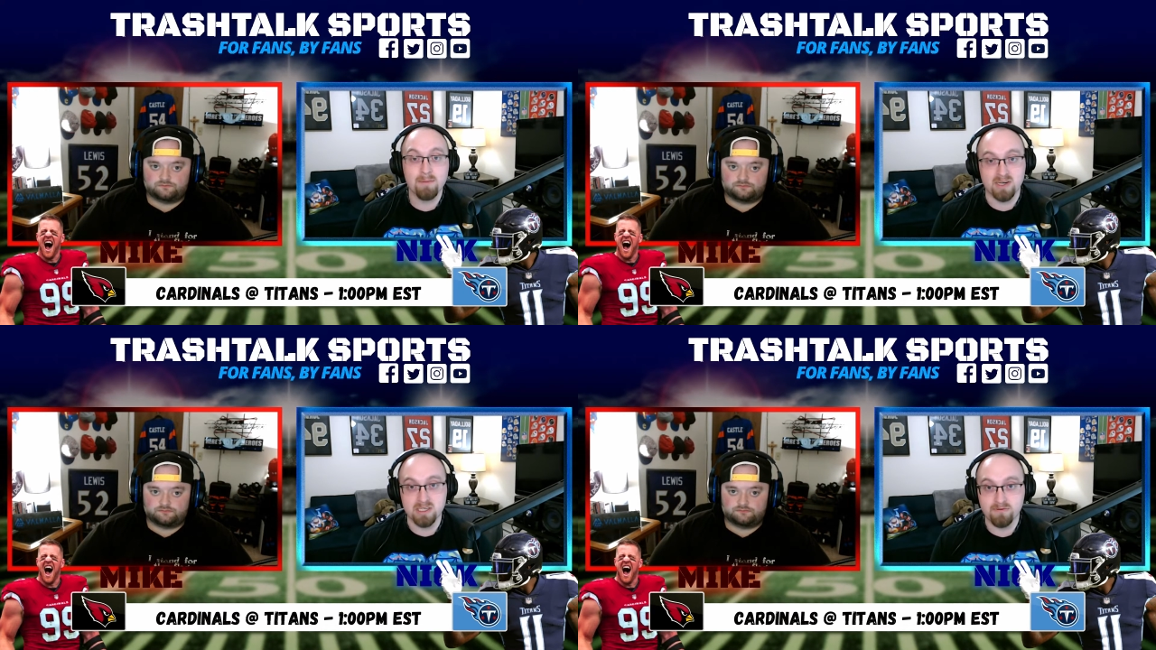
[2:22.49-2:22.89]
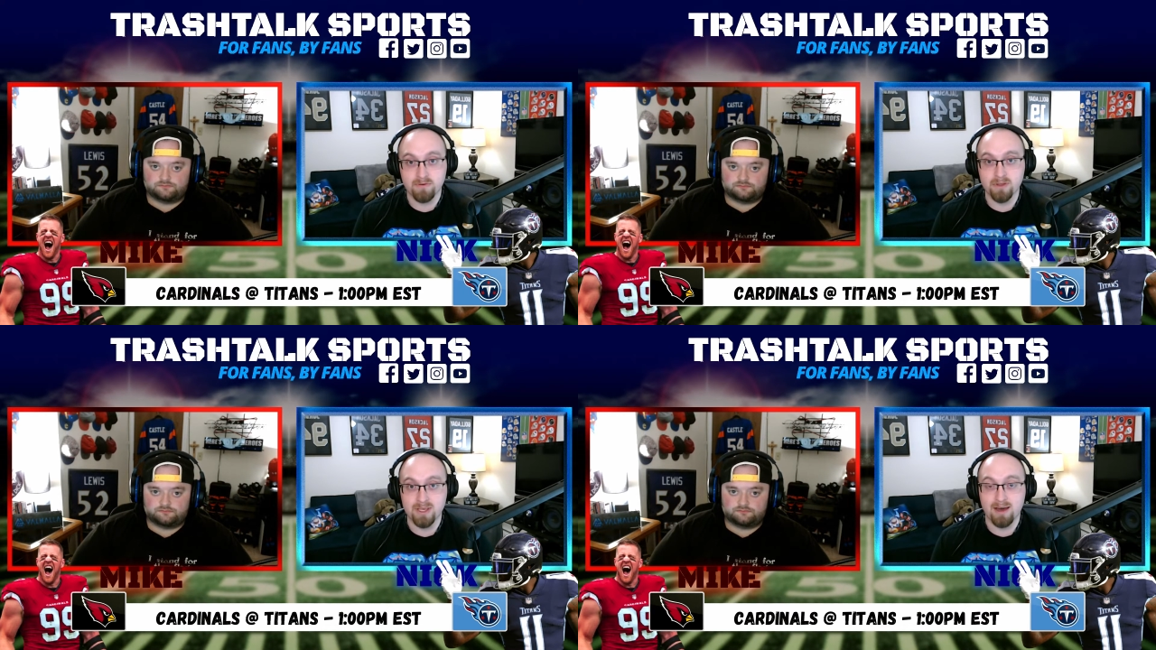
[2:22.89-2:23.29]
Speaker 1: but he's
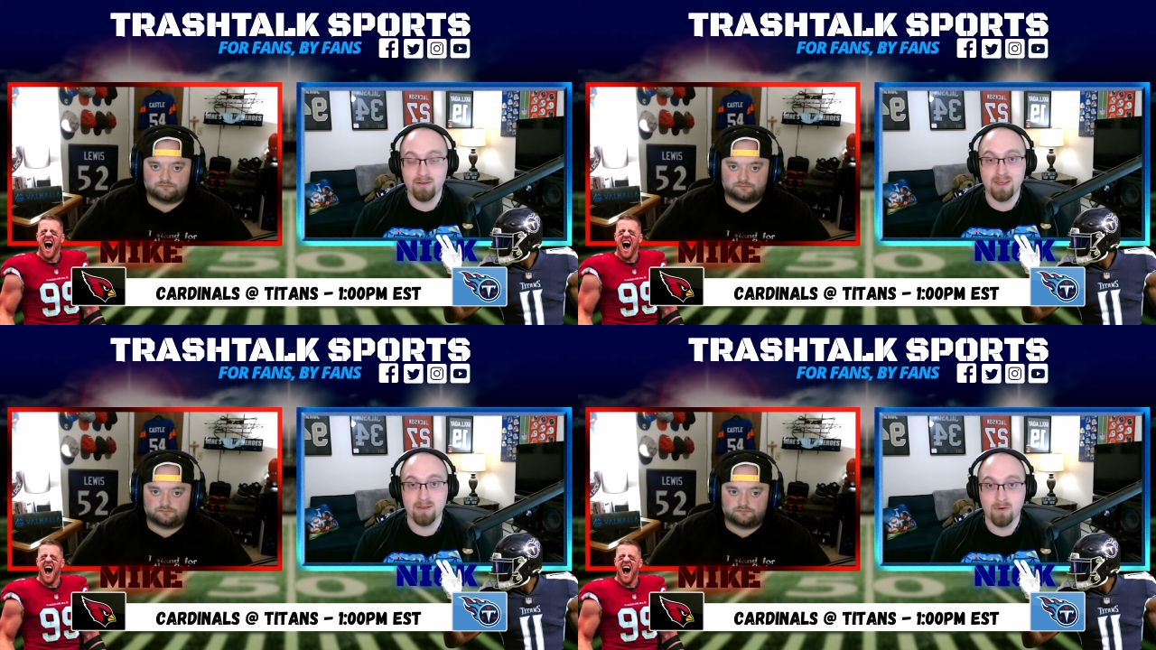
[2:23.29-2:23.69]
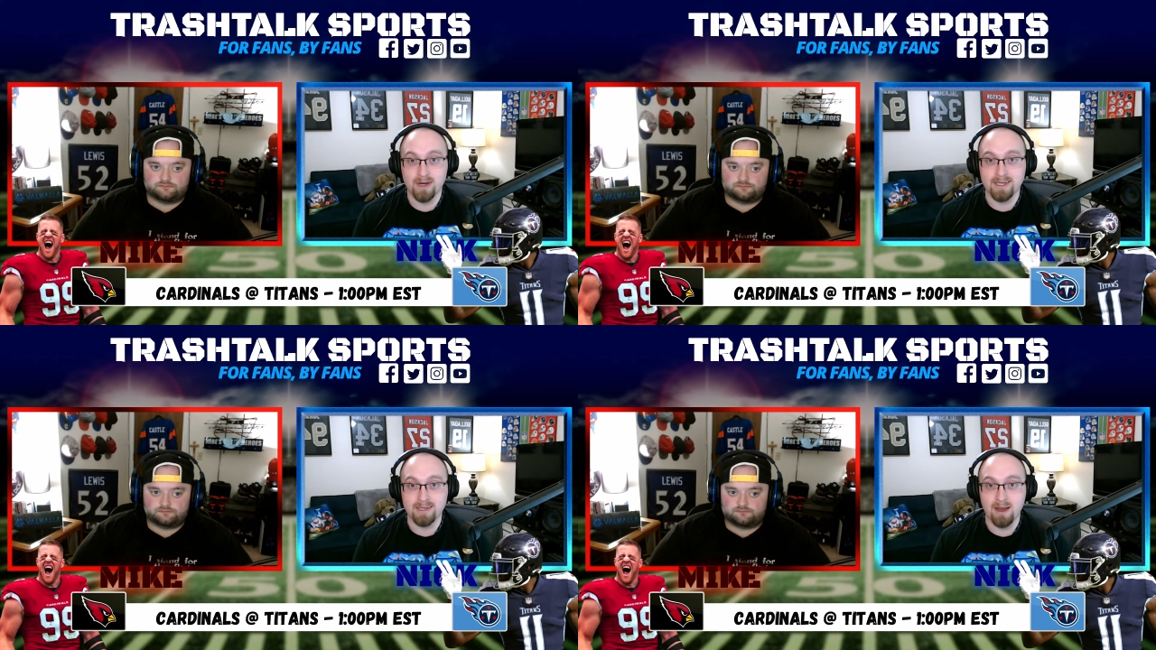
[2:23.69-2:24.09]
fully healthy and
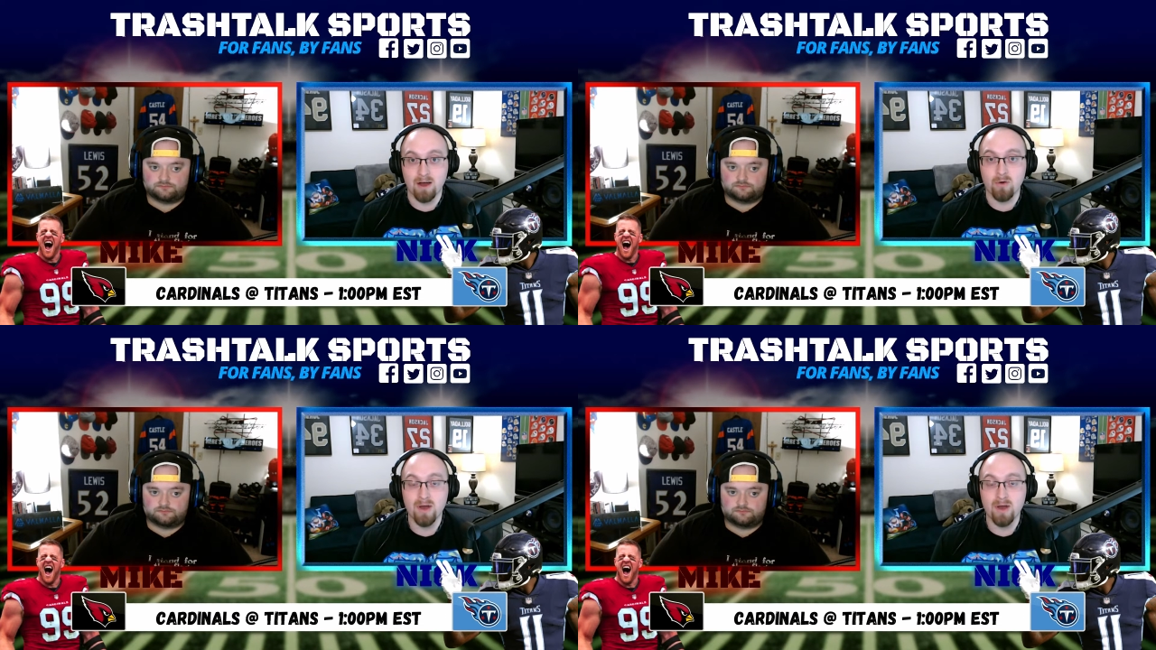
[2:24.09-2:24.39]
ready to go,